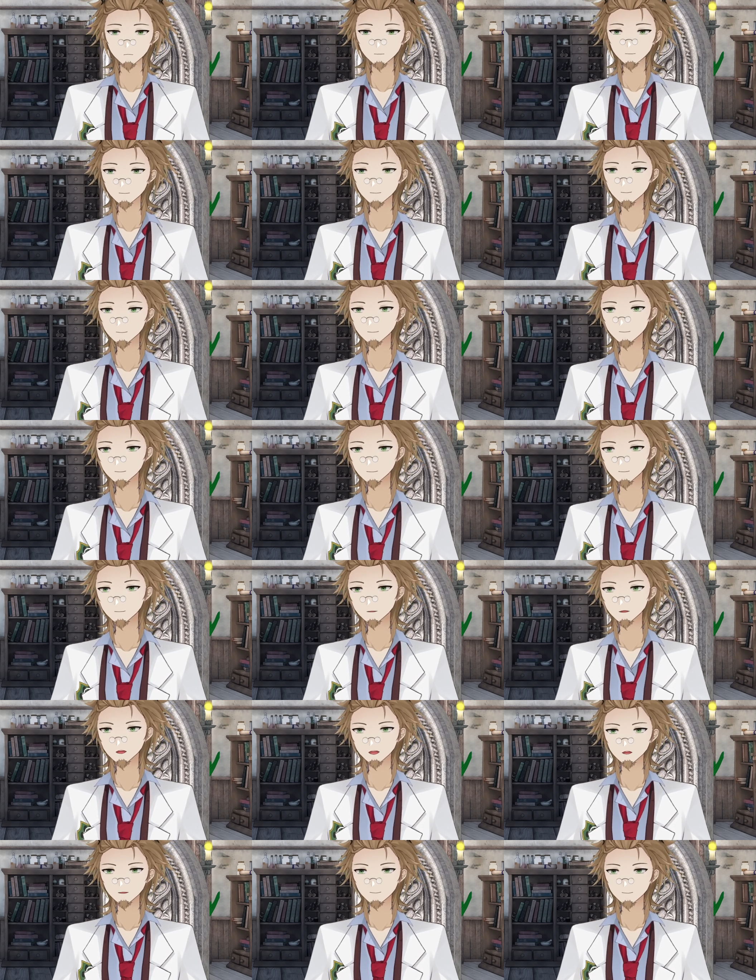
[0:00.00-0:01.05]
Just to kind of
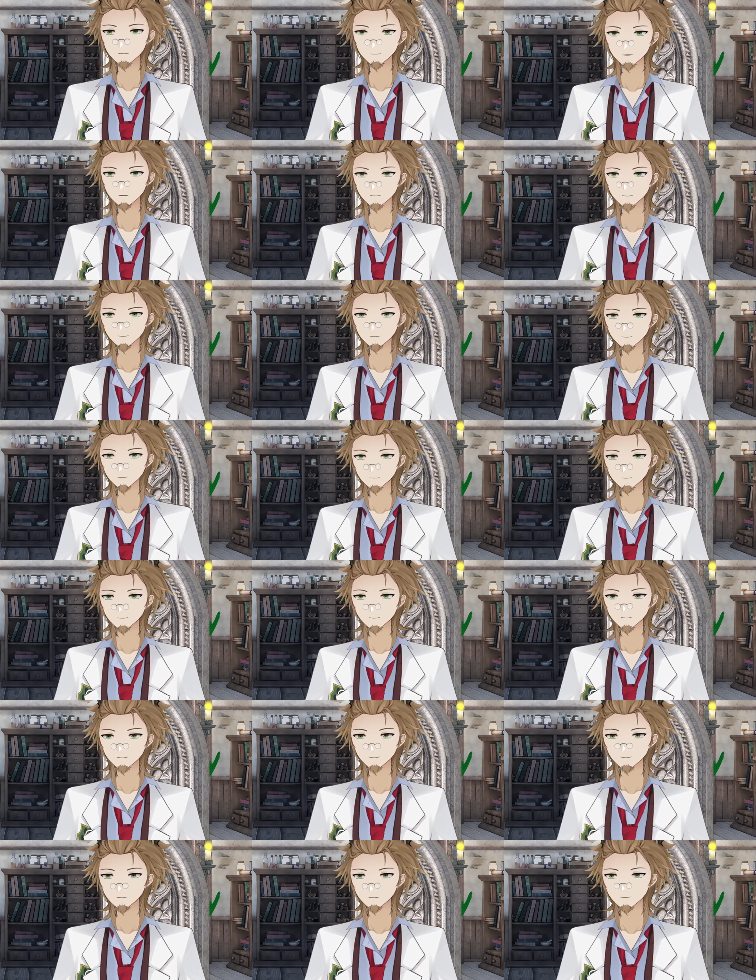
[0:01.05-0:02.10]
give you a list of
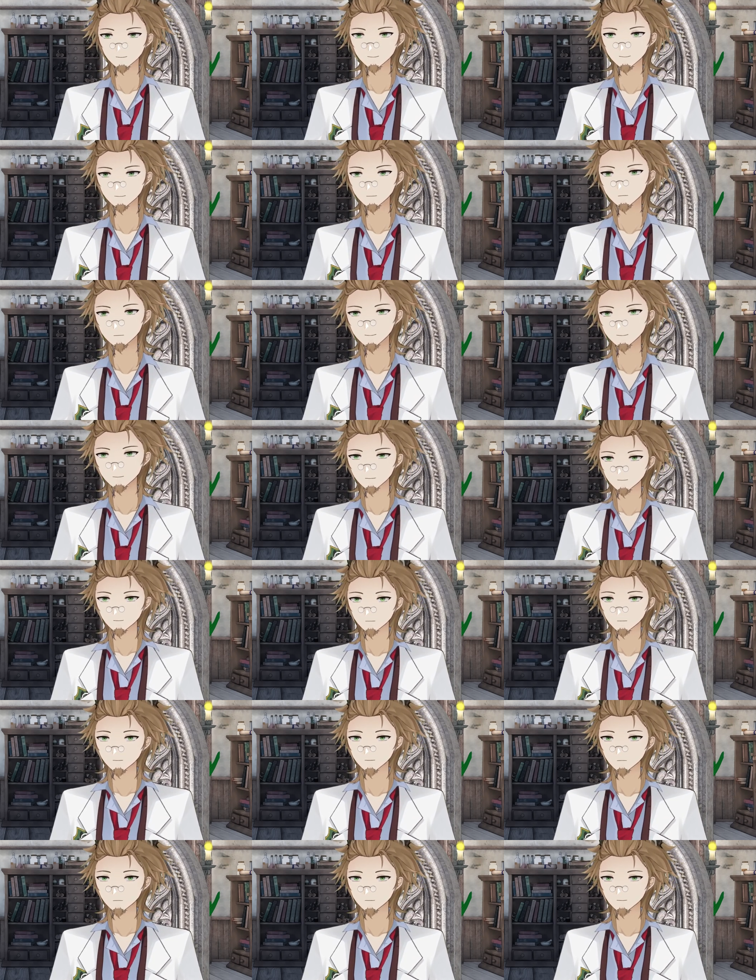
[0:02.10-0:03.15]
what I've been watching so
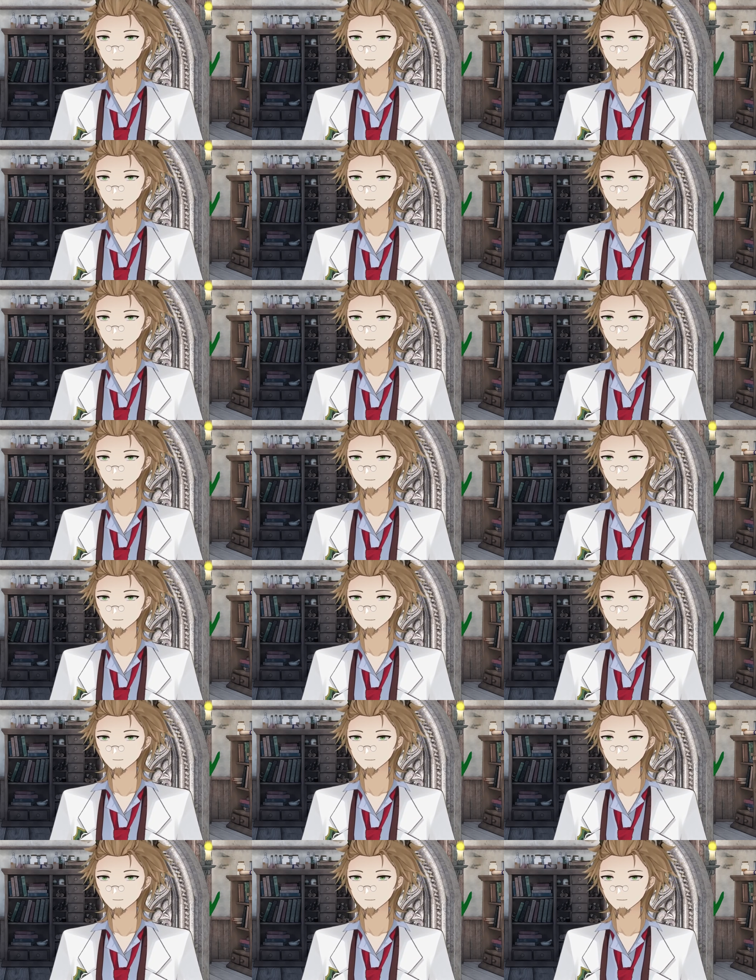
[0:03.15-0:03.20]
far.